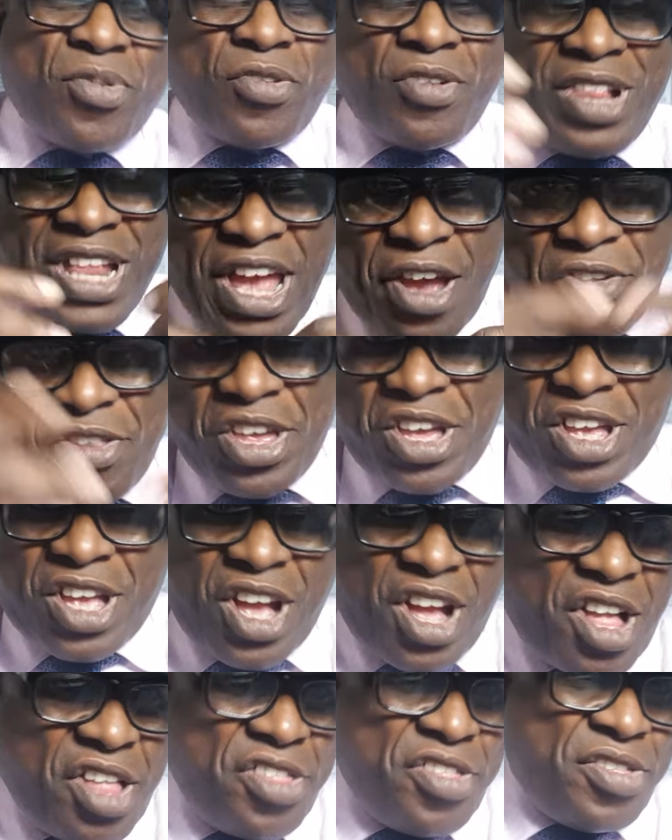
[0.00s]
They got a
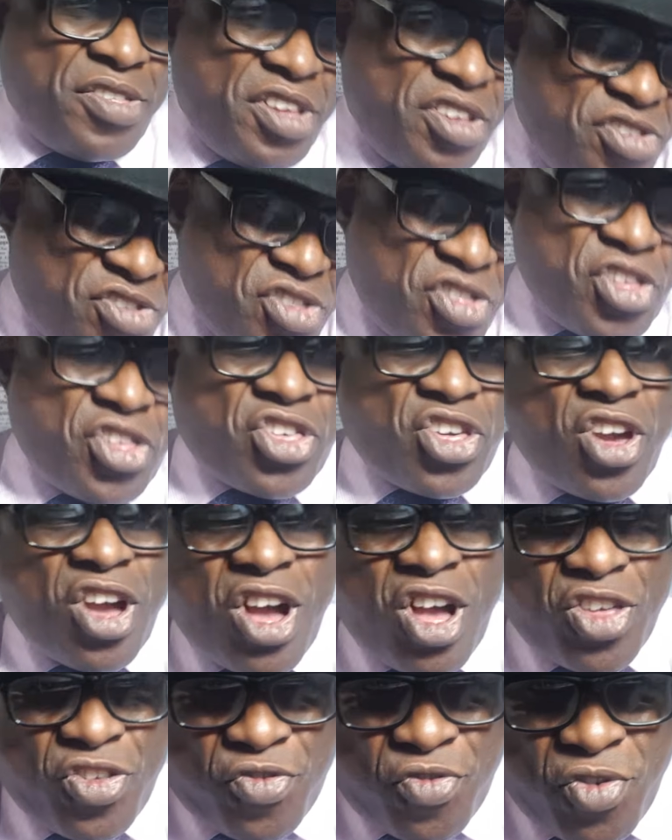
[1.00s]
gun into the
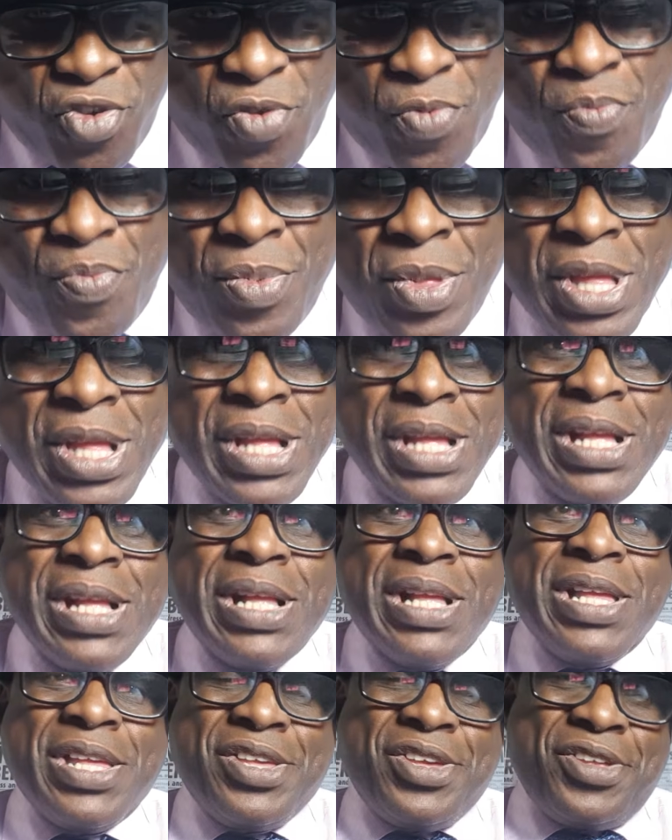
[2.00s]
charge room,
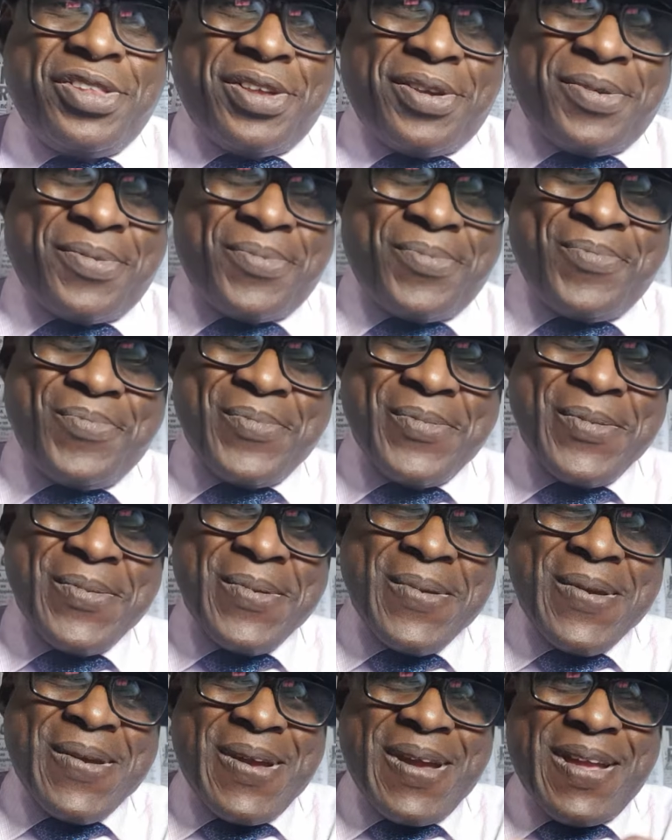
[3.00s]
you know.
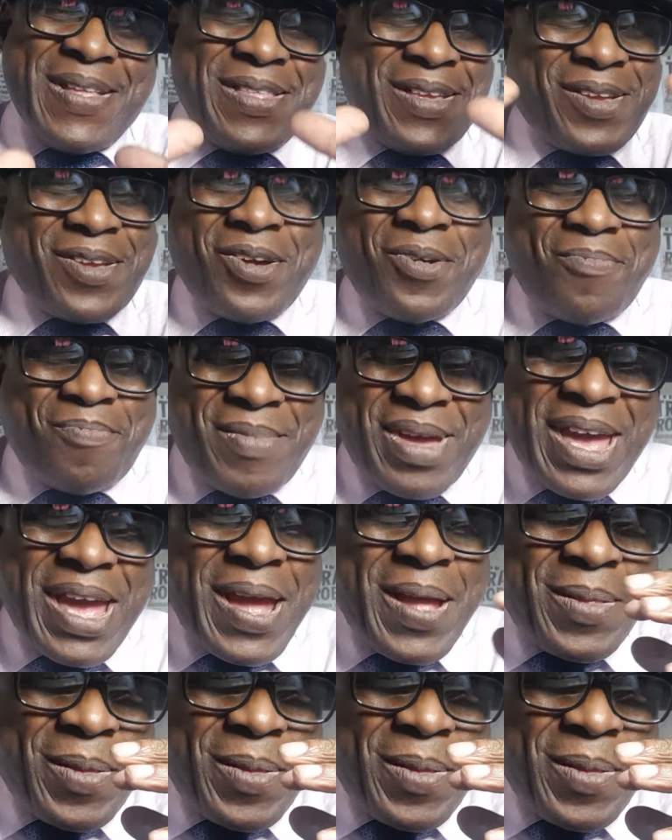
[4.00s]
And they got mad.